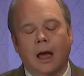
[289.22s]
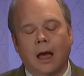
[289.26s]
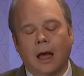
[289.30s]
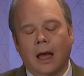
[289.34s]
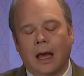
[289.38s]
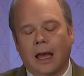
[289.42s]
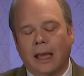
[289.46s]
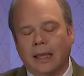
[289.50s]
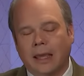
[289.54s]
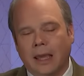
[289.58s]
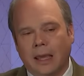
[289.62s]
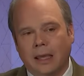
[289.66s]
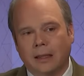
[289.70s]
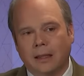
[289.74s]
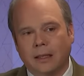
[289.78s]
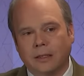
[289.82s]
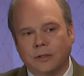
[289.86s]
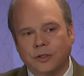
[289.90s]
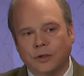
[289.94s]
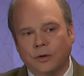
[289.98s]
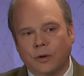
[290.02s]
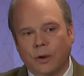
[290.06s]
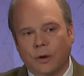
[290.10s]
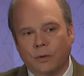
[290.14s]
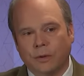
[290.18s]
I can't
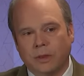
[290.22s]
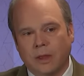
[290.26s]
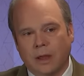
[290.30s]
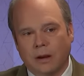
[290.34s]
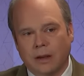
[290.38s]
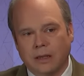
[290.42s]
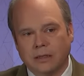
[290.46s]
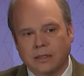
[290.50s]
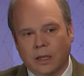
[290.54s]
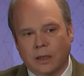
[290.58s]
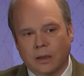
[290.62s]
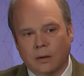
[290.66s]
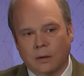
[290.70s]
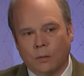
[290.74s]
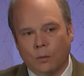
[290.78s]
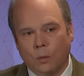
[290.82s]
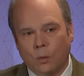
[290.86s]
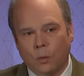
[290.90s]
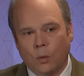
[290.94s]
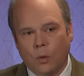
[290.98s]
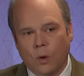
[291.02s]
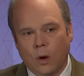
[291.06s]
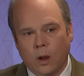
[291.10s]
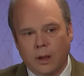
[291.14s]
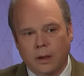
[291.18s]
let you go without asking
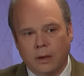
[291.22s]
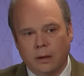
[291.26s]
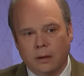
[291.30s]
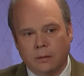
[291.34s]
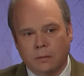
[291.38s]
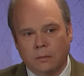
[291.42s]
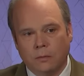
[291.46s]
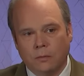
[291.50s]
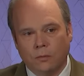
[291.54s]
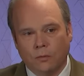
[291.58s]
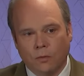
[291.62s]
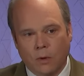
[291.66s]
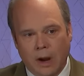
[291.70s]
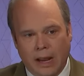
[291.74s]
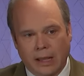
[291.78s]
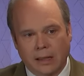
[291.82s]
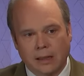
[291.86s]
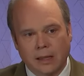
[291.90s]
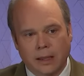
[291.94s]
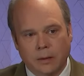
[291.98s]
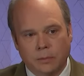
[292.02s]
one rankly